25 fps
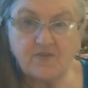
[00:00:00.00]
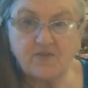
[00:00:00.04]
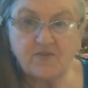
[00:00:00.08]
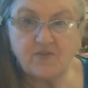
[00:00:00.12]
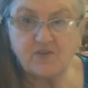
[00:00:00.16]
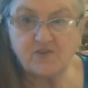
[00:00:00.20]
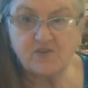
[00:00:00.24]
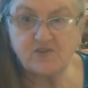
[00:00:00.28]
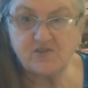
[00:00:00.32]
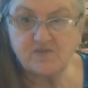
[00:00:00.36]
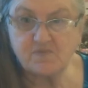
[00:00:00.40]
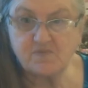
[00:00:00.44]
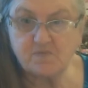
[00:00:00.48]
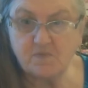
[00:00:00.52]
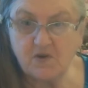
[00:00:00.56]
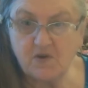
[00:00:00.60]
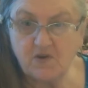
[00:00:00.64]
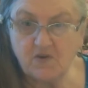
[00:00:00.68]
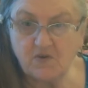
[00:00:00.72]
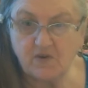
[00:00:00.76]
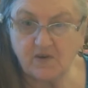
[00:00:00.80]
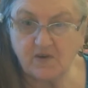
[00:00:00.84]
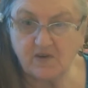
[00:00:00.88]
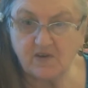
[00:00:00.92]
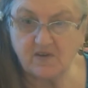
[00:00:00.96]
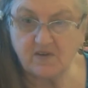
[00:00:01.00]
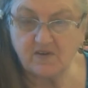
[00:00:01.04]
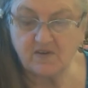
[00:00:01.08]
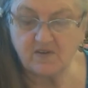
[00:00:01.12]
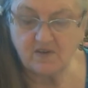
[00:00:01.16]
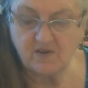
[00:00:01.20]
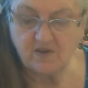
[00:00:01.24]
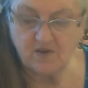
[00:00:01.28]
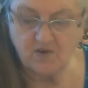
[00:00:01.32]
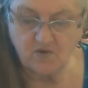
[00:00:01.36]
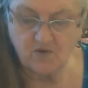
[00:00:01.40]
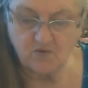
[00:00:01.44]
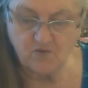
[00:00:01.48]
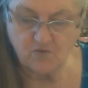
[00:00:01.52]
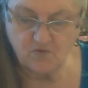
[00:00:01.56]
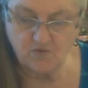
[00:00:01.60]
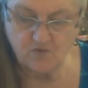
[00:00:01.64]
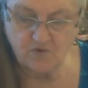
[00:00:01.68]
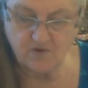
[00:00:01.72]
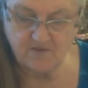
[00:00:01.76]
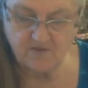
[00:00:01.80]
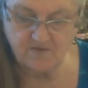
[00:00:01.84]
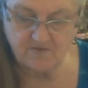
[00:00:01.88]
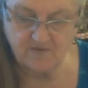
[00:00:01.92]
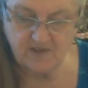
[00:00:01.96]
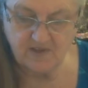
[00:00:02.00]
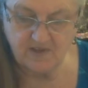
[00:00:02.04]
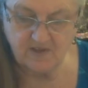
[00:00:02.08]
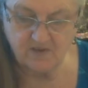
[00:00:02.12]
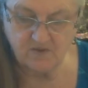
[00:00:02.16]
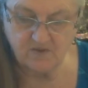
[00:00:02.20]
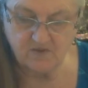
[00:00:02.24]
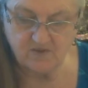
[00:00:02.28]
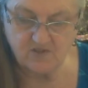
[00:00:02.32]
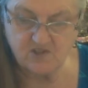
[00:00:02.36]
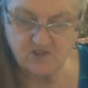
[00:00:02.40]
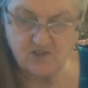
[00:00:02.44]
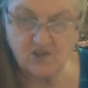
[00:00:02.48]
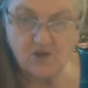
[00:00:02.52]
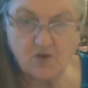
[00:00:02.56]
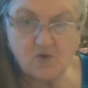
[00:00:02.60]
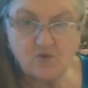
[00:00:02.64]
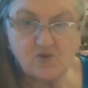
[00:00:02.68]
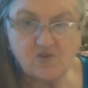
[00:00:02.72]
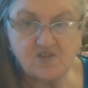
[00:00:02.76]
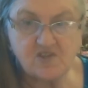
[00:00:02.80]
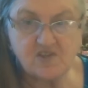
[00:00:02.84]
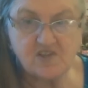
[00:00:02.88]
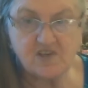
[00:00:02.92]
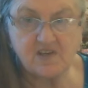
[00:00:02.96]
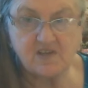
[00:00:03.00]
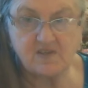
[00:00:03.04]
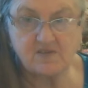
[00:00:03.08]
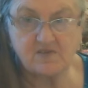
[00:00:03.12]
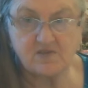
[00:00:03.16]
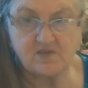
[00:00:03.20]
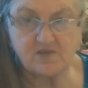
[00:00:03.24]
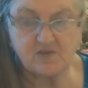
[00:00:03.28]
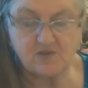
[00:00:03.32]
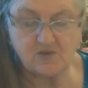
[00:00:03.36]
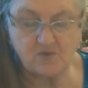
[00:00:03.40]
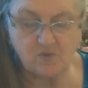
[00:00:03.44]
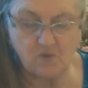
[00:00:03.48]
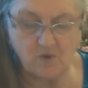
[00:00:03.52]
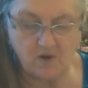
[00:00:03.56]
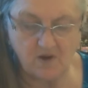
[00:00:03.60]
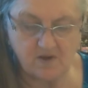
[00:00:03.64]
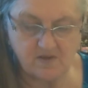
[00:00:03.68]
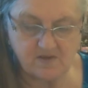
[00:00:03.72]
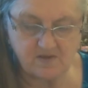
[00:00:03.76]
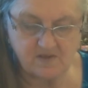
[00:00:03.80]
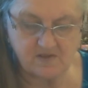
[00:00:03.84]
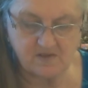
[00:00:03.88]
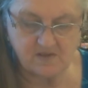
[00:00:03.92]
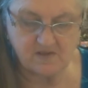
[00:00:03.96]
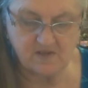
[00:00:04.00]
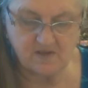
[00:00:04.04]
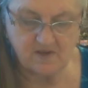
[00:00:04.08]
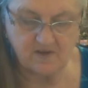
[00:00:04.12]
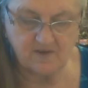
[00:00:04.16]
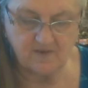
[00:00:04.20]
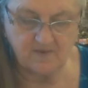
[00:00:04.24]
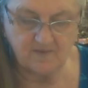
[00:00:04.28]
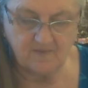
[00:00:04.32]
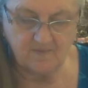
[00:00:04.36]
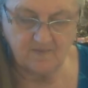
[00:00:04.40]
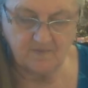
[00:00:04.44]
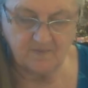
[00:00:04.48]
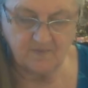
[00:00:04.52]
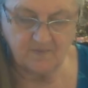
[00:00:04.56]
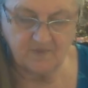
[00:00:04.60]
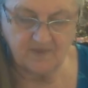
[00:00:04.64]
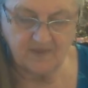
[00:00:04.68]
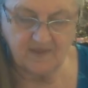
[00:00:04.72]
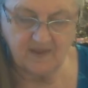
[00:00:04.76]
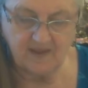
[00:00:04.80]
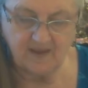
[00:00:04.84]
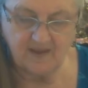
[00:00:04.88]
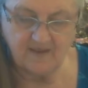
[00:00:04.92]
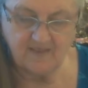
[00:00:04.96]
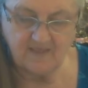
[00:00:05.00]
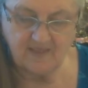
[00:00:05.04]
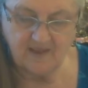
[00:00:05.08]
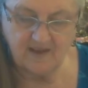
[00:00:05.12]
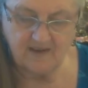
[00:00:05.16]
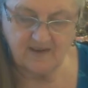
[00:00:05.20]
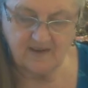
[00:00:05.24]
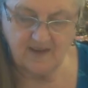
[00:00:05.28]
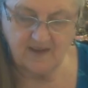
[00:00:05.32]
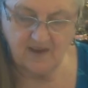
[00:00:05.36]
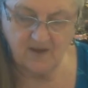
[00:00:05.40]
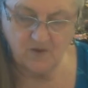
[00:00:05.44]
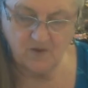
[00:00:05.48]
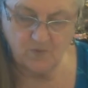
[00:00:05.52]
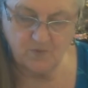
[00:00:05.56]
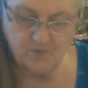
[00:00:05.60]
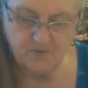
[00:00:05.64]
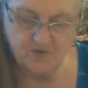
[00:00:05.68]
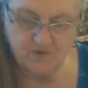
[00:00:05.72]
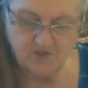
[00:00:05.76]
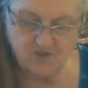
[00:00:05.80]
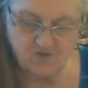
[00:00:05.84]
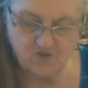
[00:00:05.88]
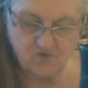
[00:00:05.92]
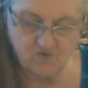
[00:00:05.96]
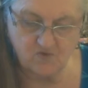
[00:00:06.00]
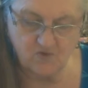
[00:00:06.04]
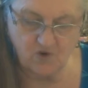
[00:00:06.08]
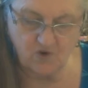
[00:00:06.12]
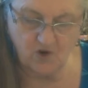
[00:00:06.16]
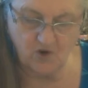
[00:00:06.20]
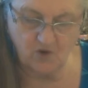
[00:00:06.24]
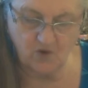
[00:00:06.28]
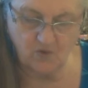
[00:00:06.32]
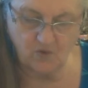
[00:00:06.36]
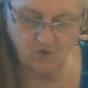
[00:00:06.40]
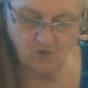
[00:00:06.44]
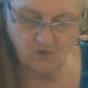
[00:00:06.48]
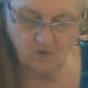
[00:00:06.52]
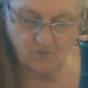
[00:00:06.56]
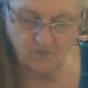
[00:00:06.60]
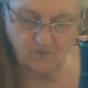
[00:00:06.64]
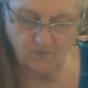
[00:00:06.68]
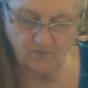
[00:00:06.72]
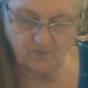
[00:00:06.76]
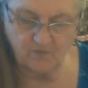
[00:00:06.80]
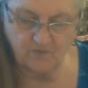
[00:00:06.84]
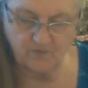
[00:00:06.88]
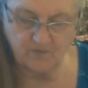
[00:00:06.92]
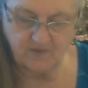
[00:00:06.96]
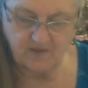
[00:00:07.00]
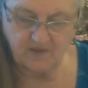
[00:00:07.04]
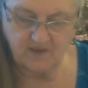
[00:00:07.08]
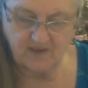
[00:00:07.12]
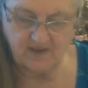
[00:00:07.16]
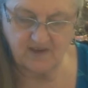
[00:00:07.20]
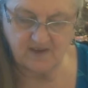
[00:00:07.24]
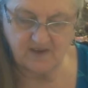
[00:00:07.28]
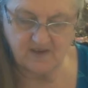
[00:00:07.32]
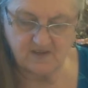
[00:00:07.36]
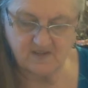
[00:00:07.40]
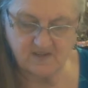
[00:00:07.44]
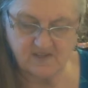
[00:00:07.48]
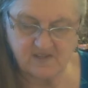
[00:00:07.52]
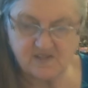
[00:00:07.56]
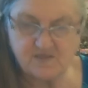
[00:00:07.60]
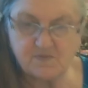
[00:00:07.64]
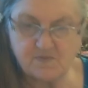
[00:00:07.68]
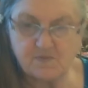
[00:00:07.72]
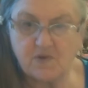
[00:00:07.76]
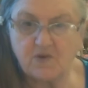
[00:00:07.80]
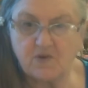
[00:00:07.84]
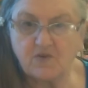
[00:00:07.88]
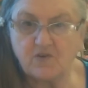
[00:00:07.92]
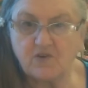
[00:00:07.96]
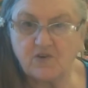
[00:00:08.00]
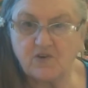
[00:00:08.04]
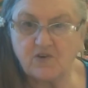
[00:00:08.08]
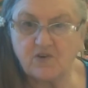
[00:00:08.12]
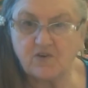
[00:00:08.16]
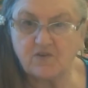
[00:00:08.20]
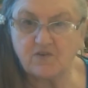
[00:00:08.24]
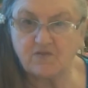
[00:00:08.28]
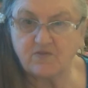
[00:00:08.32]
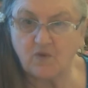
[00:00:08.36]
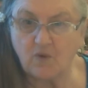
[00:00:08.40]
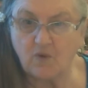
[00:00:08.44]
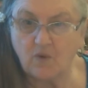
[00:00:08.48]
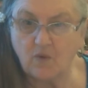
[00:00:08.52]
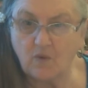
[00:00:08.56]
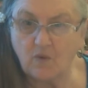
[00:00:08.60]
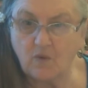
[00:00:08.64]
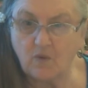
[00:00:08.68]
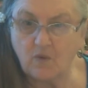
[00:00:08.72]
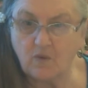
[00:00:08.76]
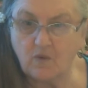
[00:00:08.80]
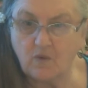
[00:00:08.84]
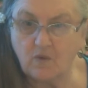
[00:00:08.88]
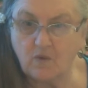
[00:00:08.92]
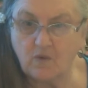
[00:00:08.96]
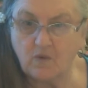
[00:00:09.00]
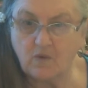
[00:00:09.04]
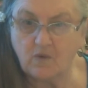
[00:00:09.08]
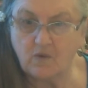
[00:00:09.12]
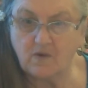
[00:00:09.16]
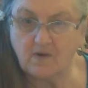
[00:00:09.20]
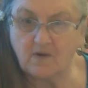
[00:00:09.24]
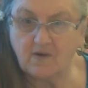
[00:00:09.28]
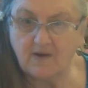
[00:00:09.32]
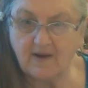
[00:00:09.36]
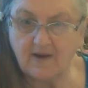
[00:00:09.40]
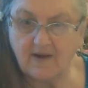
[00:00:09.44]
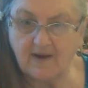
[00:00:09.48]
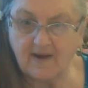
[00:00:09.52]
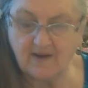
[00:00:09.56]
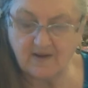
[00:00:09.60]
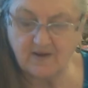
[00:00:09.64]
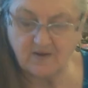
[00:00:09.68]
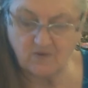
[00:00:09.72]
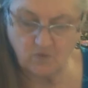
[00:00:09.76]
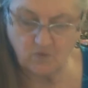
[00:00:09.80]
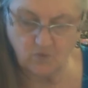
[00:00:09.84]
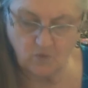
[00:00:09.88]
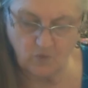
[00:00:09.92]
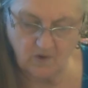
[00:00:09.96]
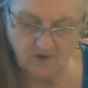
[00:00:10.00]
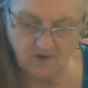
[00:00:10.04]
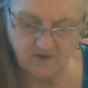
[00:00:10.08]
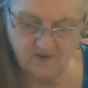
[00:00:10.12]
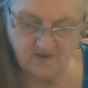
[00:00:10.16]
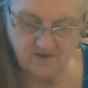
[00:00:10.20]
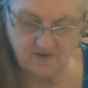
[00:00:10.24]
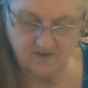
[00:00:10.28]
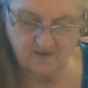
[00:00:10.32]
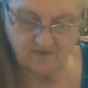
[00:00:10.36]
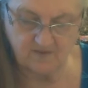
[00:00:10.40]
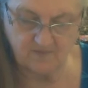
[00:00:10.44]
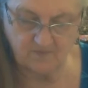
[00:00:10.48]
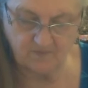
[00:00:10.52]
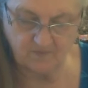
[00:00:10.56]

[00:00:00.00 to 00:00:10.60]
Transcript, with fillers: The Spirit reveals those things to us that help us grow in the spirit of awe and wonder.